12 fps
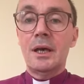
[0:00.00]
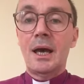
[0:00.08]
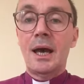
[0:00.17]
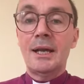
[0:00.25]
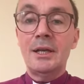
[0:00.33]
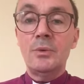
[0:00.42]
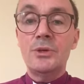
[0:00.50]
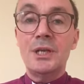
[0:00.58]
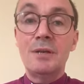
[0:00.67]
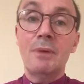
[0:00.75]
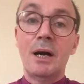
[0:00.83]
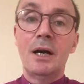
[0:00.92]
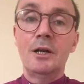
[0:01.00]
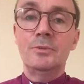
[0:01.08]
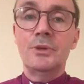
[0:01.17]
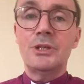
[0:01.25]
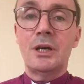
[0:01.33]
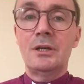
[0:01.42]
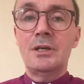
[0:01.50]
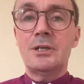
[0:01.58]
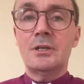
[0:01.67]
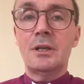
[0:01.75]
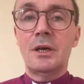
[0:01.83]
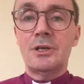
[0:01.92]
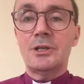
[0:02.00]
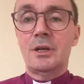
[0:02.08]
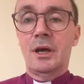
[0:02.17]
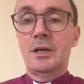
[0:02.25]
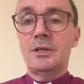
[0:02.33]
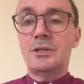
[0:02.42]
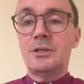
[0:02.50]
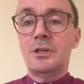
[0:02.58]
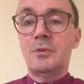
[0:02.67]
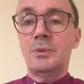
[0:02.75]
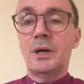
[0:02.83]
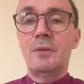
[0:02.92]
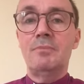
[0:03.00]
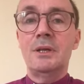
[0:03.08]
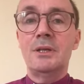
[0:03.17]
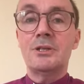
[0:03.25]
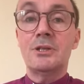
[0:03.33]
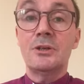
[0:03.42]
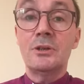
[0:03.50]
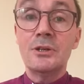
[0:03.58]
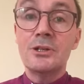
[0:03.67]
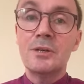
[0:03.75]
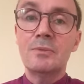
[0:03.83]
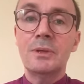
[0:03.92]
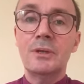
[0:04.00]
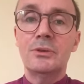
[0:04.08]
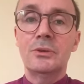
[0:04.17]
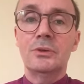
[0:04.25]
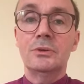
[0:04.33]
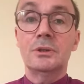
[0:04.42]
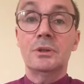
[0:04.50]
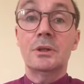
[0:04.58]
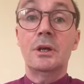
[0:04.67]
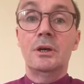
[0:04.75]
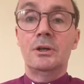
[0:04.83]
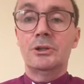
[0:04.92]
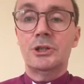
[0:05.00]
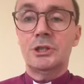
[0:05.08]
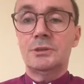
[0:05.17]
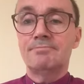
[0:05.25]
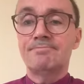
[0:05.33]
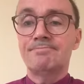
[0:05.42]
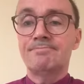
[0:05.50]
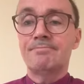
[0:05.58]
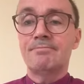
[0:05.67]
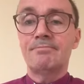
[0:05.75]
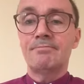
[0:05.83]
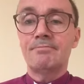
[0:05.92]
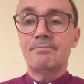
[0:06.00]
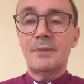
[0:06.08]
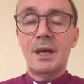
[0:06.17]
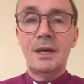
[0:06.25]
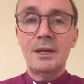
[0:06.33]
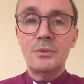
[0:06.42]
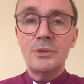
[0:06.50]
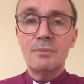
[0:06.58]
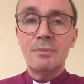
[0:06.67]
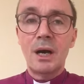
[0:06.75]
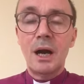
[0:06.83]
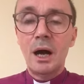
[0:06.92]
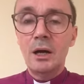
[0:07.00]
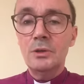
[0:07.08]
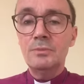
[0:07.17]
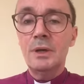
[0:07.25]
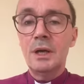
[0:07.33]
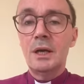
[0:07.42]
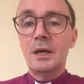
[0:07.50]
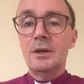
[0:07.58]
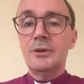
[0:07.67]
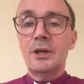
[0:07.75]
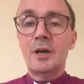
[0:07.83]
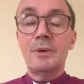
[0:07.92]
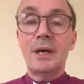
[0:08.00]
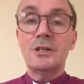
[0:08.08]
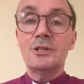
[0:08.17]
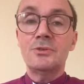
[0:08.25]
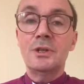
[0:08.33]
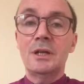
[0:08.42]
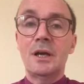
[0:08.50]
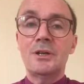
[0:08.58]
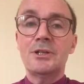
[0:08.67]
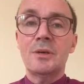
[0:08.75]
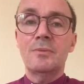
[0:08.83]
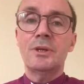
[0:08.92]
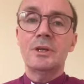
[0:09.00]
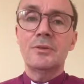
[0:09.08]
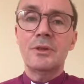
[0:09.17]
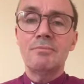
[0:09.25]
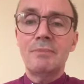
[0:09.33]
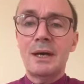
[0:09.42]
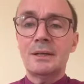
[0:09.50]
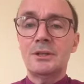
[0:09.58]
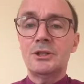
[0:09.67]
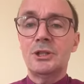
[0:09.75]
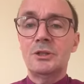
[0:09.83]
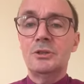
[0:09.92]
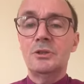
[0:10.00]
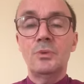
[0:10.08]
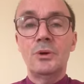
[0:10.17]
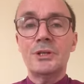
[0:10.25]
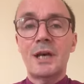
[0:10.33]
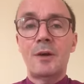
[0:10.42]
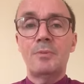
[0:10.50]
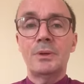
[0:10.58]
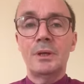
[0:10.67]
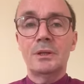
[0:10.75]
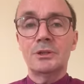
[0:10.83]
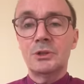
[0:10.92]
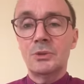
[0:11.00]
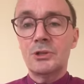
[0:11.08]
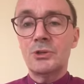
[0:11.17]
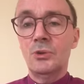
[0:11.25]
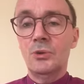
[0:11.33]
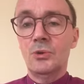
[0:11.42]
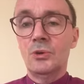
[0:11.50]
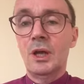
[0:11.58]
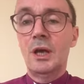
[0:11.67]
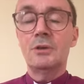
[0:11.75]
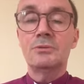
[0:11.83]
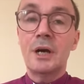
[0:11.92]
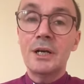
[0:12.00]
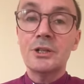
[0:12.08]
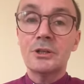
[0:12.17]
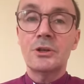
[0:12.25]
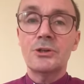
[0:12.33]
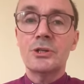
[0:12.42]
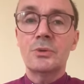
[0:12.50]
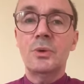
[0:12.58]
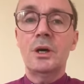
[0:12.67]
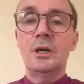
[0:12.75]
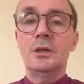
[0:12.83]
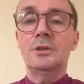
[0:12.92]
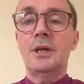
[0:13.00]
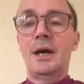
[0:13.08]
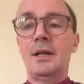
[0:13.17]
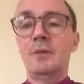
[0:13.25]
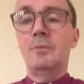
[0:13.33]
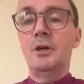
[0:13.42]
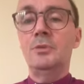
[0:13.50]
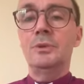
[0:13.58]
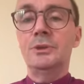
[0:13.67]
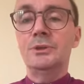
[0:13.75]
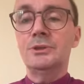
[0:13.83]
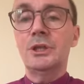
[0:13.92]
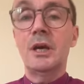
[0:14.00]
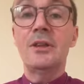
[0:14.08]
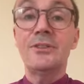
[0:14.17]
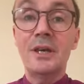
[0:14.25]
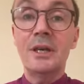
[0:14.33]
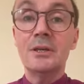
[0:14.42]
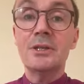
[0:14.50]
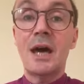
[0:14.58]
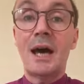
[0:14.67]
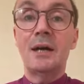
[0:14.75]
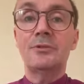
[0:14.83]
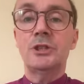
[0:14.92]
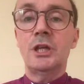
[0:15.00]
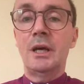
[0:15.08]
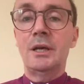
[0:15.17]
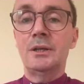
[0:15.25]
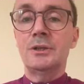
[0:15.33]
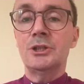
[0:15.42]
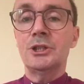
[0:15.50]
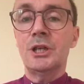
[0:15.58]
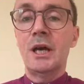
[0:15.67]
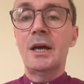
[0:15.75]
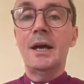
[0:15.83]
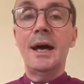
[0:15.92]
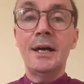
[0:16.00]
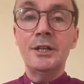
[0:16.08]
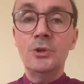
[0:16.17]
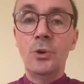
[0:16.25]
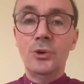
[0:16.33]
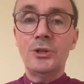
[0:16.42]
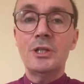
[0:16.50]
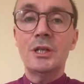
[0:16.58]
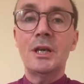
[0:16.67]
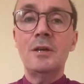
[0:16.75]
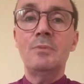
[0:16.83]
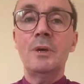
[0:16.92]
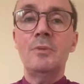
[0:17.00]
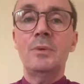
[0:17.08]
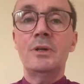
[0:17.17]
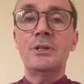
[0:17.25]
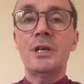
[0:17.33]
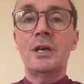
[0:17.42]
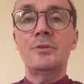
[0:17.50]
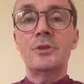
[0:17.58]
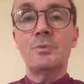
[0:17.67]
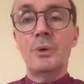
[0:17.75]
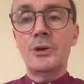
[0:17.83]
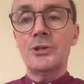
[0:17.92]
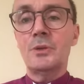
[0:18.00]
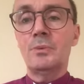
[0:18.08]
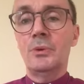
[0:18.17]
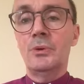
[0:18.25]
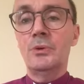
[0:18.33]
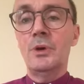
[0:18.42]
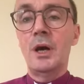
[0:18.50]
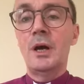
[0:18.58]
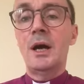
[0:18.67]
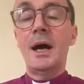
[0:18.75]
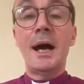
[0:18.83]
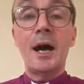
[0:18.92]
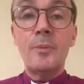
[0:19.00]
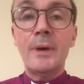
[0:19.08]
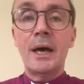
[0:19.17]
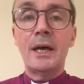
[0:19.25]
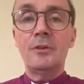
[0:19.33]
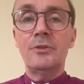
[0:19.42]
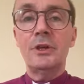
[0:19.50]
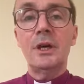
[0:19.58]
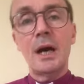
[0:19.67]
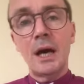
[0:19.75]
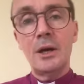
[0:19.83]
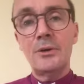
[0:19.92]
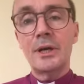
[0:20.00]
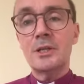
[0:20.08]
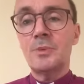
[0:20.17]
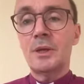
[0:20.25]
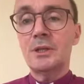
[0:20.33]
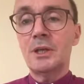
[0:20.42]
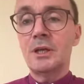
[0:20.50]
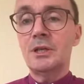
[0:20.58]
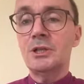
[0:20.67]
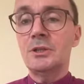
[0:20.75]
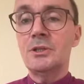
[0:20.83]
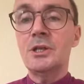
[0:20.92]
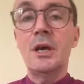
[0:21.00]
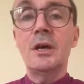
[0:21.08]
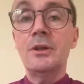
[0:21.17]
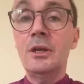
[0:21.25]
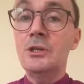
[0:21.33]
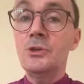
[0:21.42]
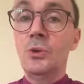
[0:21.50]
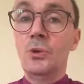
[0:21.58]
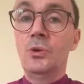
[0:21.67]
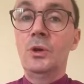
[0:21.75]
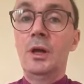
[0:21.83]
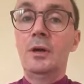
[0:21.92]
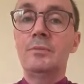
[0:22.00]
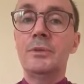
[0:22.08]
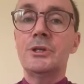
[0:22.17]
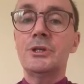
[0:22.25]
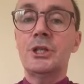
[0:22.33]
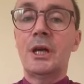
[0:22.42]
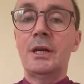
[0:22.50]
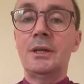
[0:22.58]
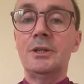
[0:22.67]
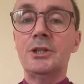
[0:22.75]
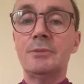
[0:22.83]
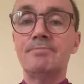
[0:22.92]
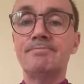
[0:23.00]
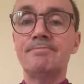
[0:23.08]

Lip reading: And it was in my home that I listened last night to the Prime Minister and simply thought, gosh. And it was in my home that I began to realise something of the magnitude of what's happening to us all right across the world at the moment. Things have changed. And in order to keep people as safe as possible, our behaviour, our expectations, these all must change.